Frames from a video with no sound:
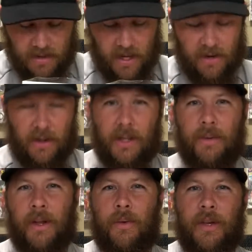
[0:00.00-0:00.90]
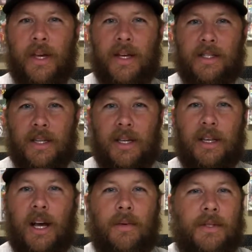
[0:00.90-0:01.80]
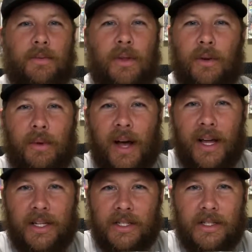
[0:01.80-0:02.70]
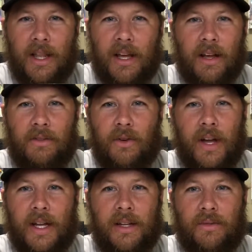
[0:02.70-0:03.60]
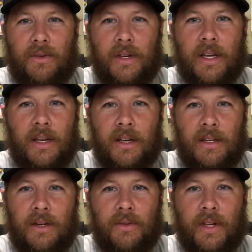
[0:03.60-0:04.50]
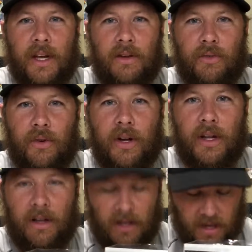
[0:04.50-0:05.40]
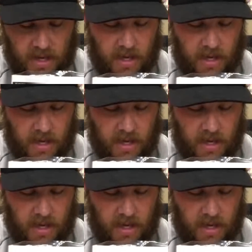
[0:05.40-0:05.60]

I don't know, let me know what you guys think in the comments below, but that cover A, I didn't really care for it.